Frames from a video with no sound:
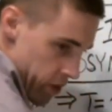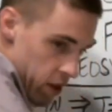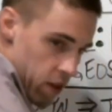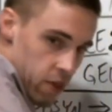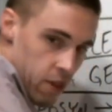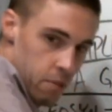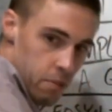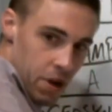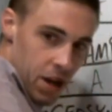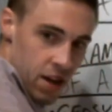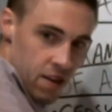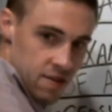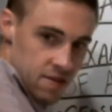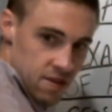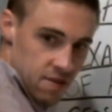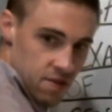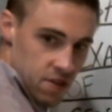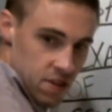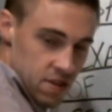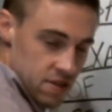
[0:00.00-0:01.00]
the mass
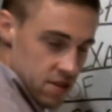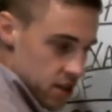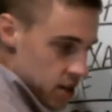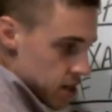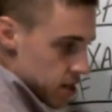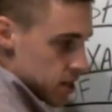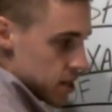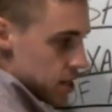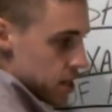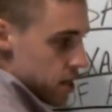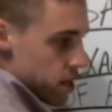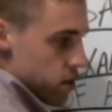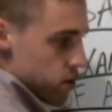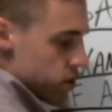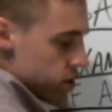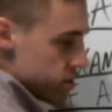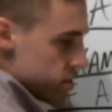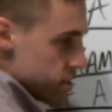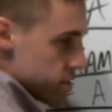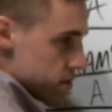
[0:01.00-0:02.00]
of the Sun,
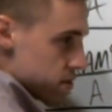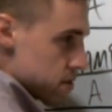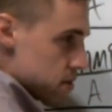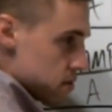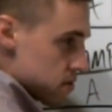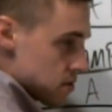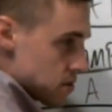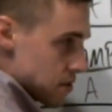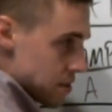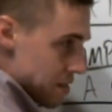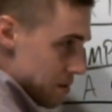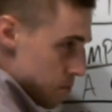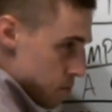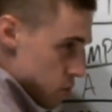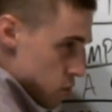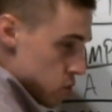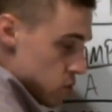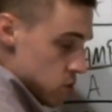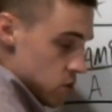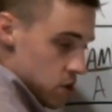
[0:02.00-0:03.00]
the distance to the
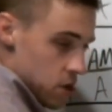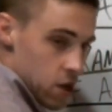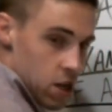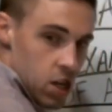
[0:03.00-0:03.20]
Moon,